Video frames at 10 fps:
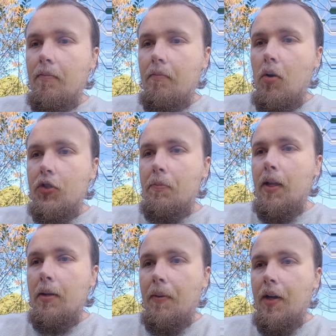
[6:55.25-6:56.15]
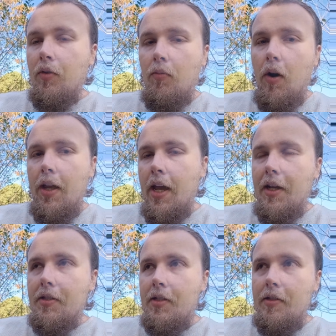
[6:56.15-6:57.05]
multiplied by the
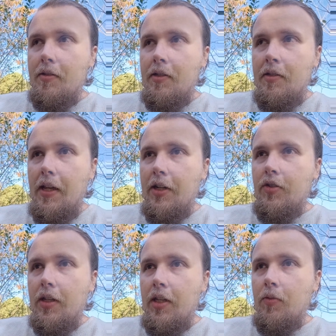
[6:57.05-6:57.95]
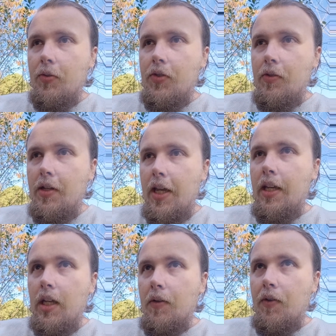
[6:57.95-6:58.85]
y-axis is actually equal to
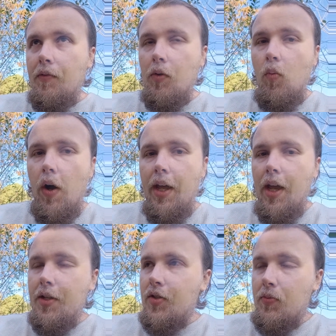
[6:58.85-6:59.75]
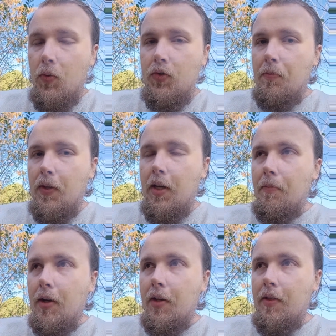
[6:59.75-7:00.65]
negative of the y-axis
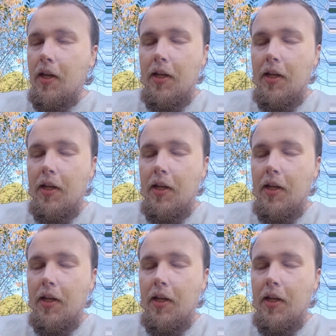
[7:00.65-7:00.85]
multiplied by the